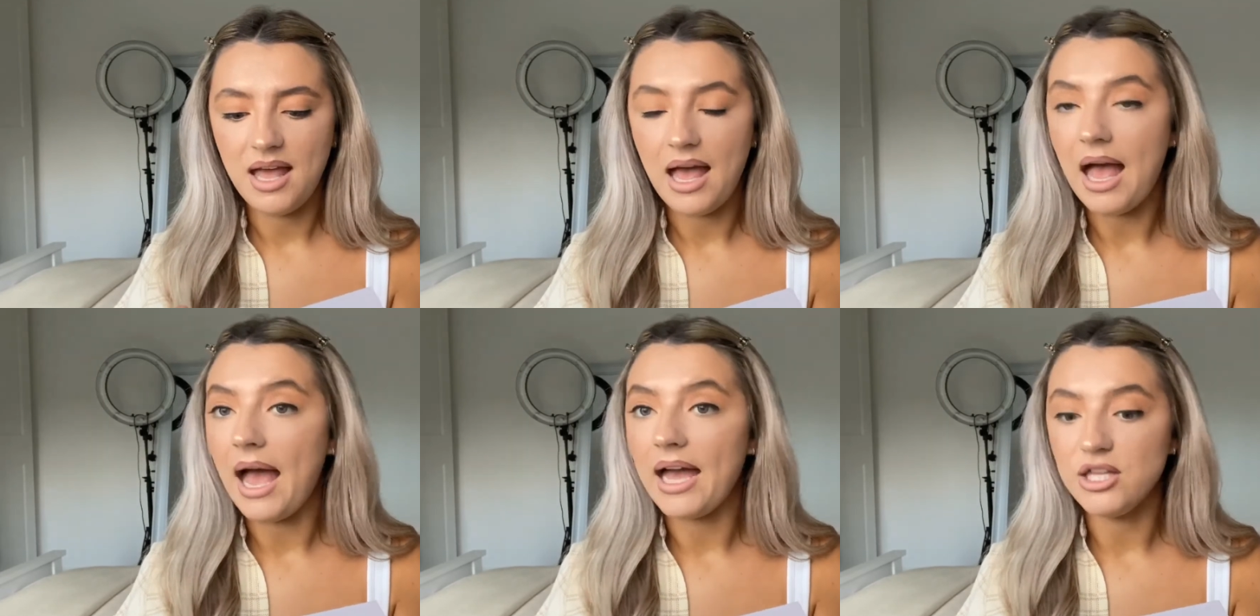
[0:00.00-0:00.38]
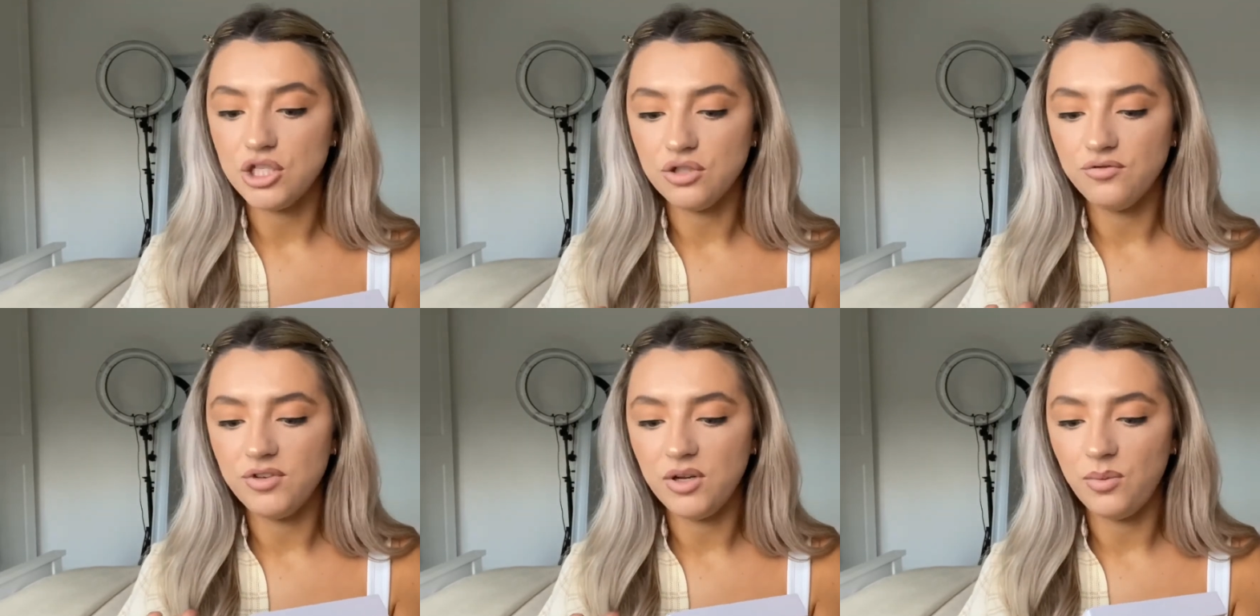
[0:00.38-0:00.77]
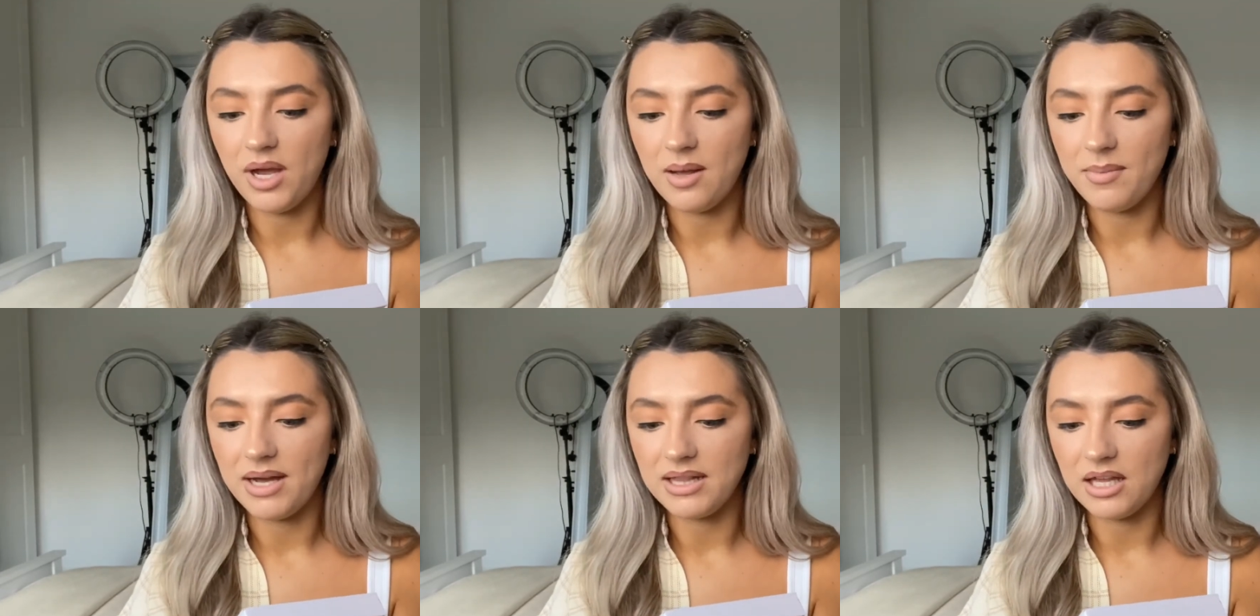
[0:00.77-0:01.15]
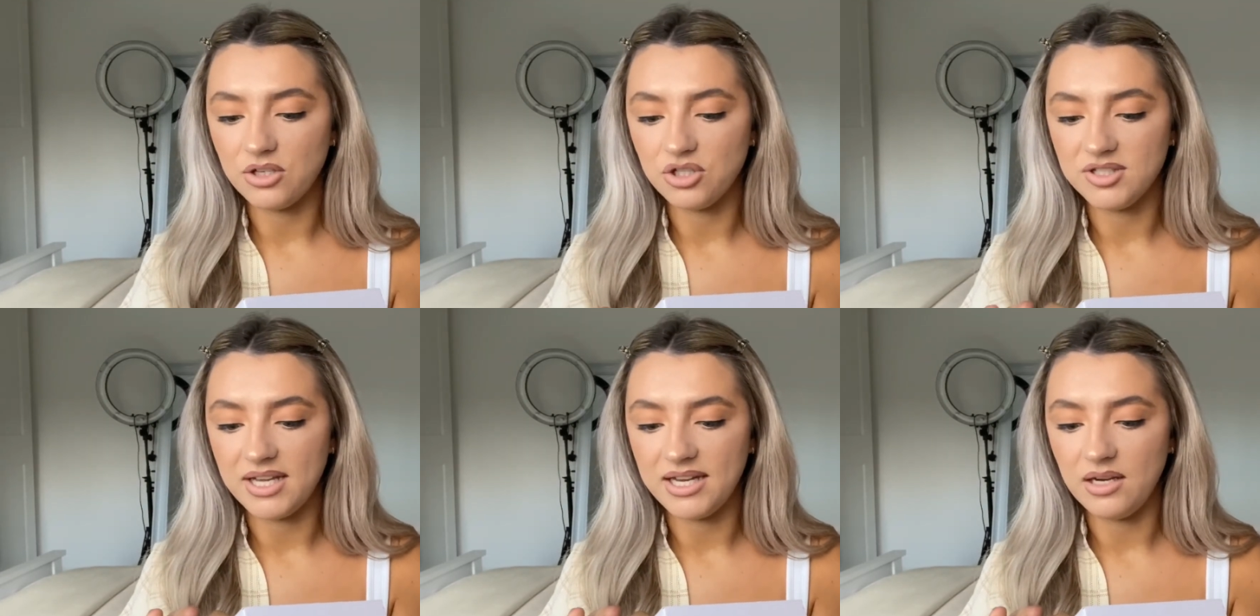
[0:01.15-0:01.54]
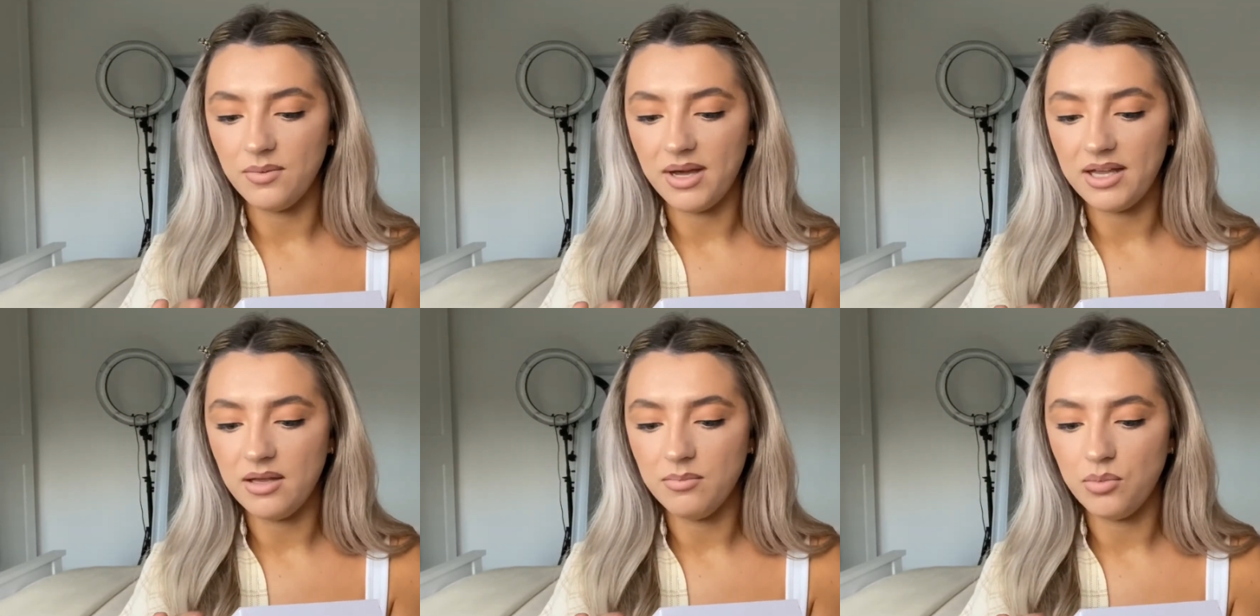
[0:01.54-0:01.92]
I do rewear my lashes
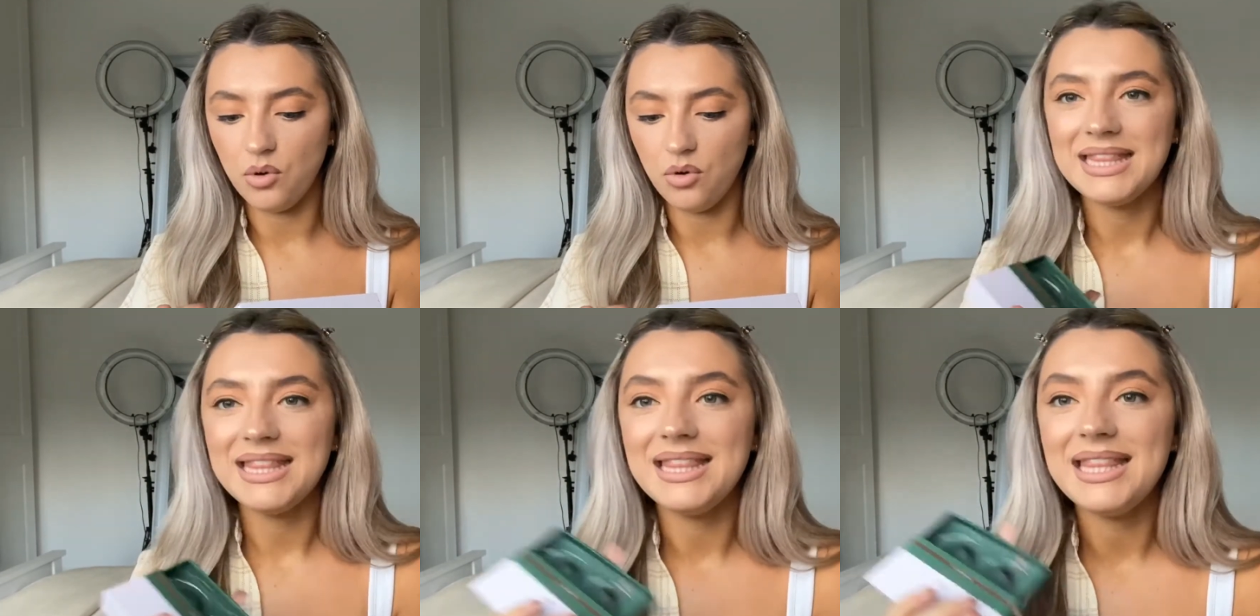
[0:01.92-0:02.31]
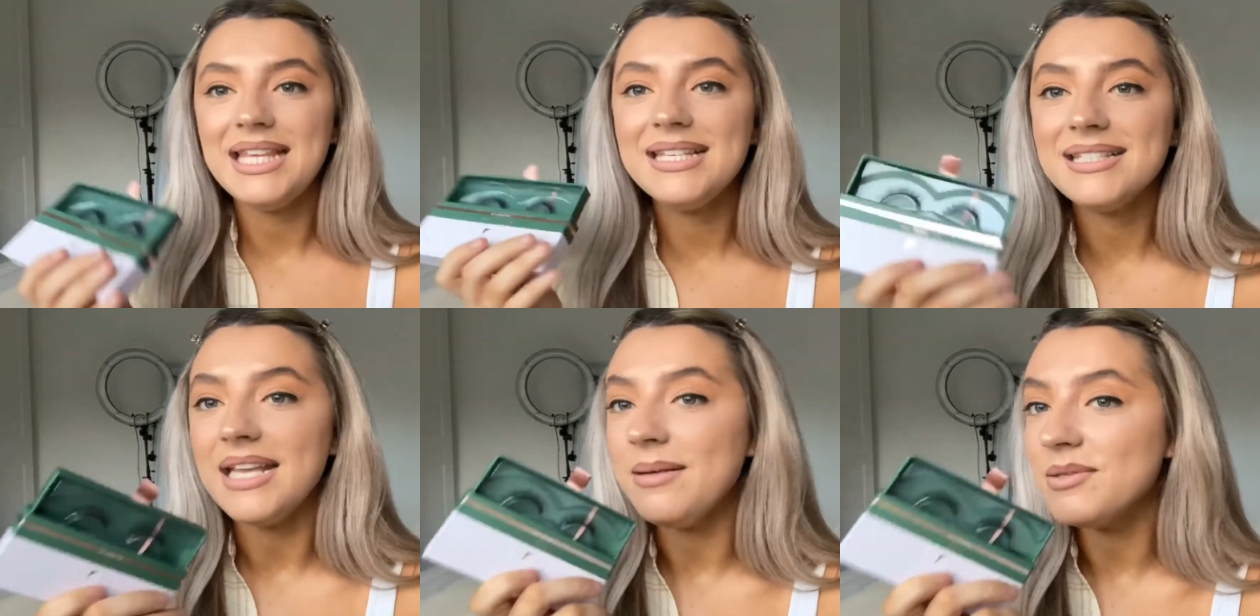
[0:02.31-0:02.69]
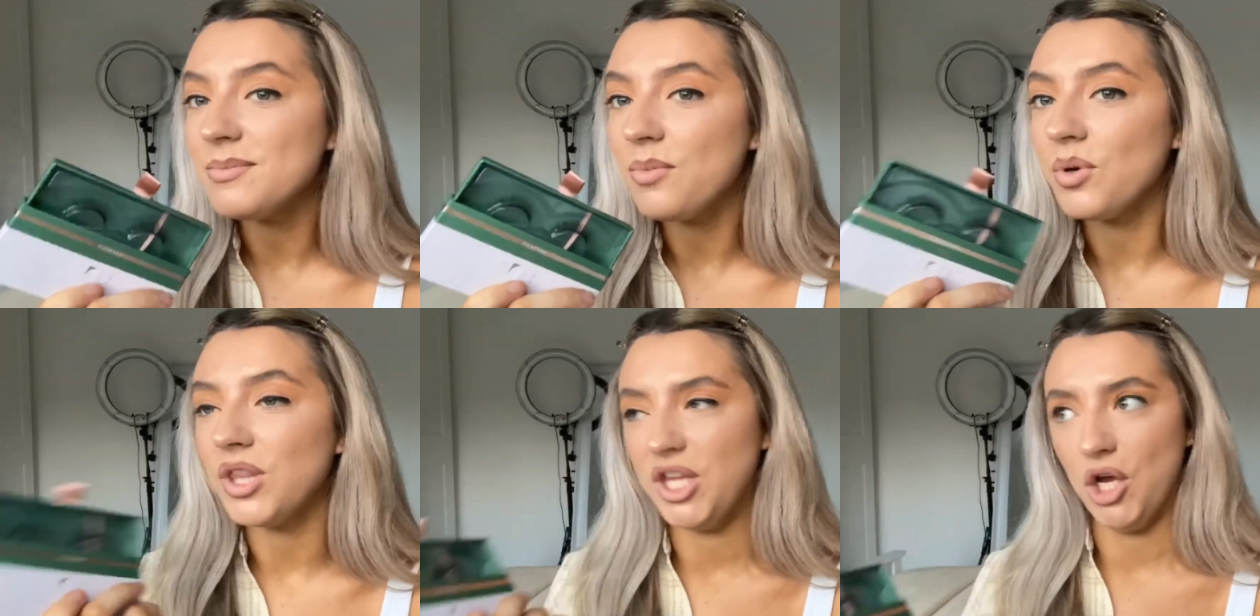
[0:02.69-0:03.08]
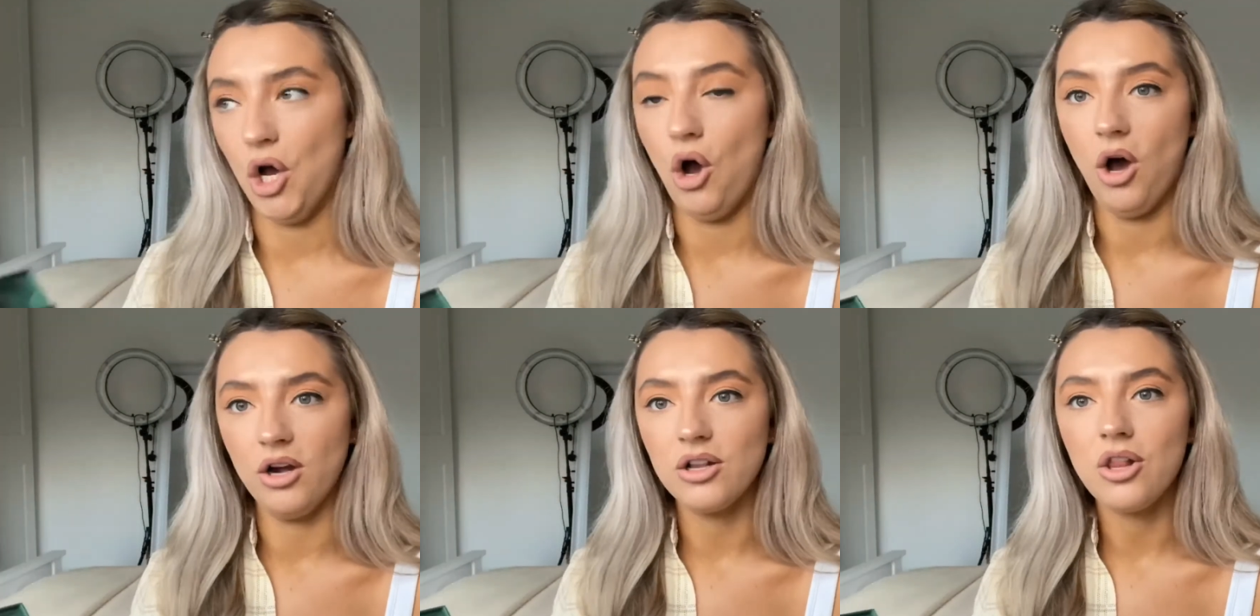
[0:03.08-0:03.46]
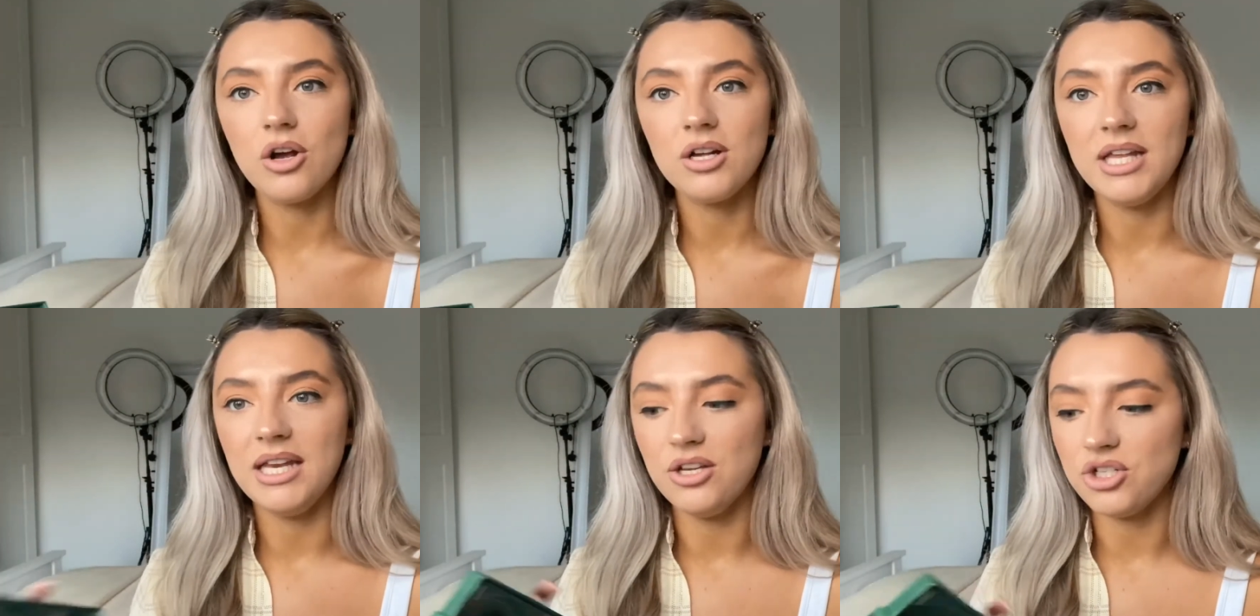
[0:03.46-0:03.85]
anyway, but they seem, well, they are a lot
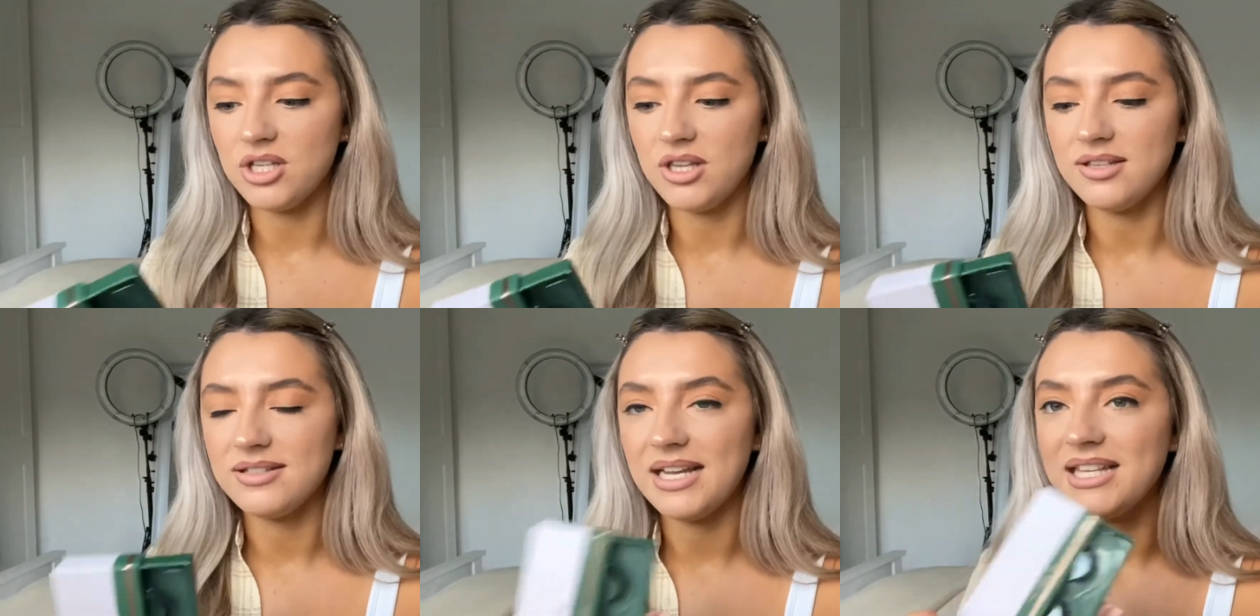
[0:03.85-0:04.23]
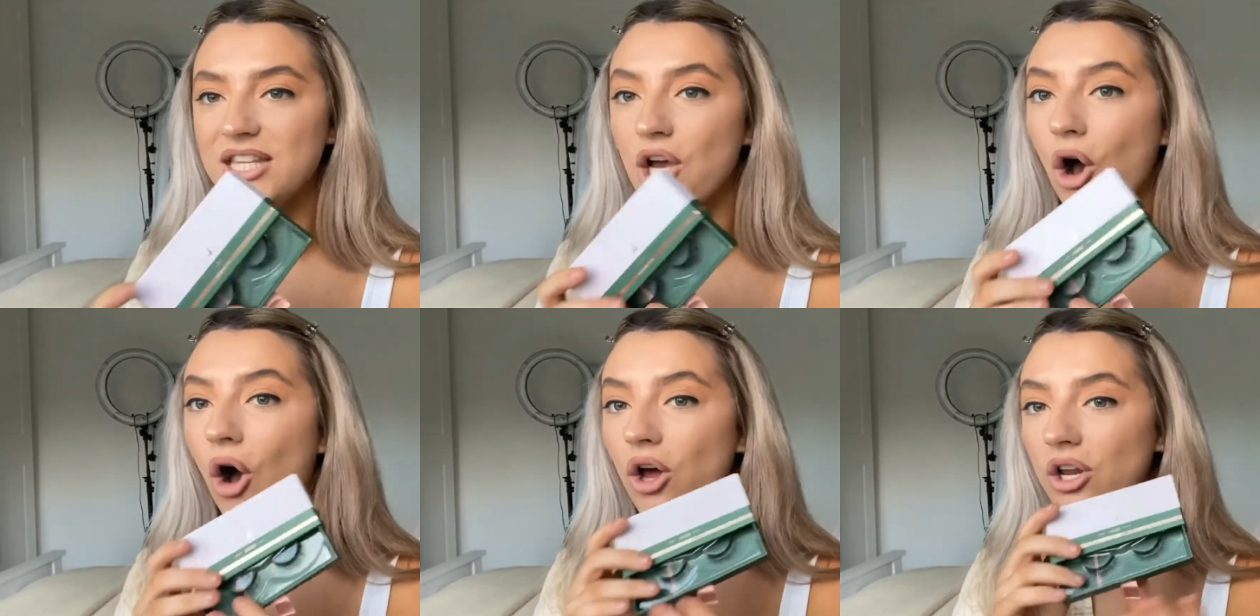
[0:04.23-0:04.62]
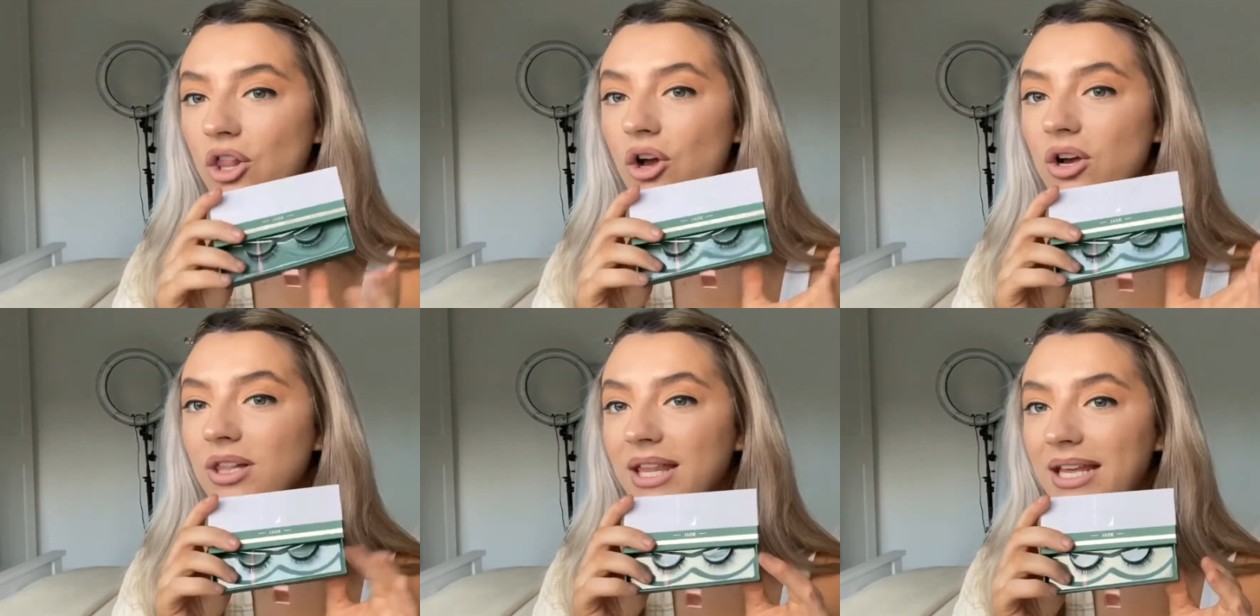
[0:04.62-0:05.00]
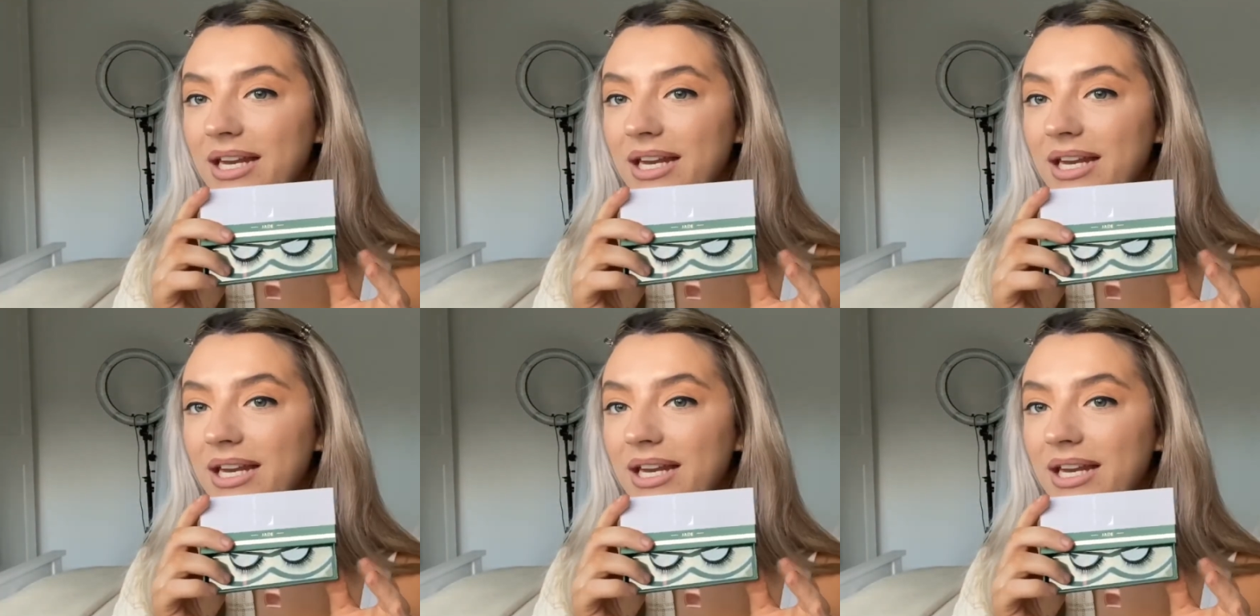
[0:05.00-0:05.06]
cleaner, shall I say. They are a lot cleaner